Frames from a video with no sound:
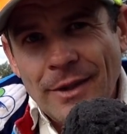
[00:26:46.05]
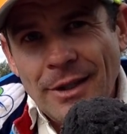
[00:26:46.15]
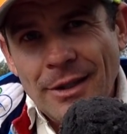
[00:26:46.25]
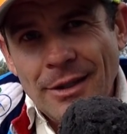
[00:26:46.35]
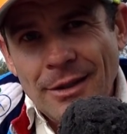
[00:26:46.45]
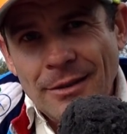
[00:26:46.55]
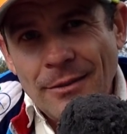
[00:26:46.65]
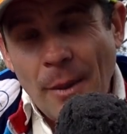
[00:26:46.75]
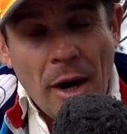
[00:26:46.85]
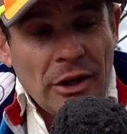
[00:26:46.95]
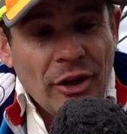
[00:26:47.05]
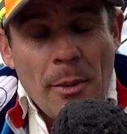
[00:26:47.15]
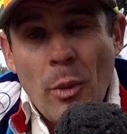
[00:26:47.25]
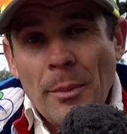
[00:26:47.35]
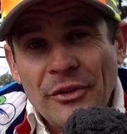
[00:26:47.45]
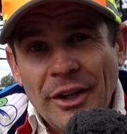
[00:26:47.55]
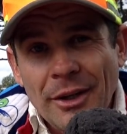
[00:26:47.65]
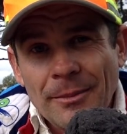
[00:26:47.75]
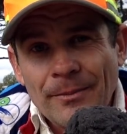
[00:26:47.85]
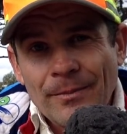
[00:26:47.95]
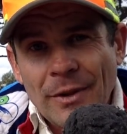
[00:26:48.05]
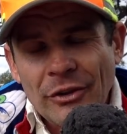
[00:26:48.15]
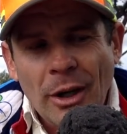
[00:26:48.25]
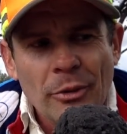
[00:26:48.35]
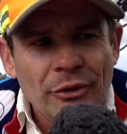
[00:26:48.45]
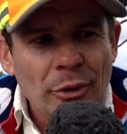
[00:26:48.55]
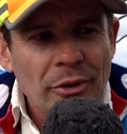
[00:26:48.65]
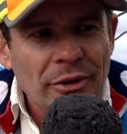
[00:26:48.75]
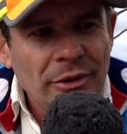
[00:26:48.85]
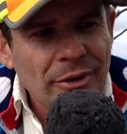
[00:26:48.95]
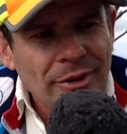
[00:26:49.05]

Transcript: And I guess I'm a 1%er because I've done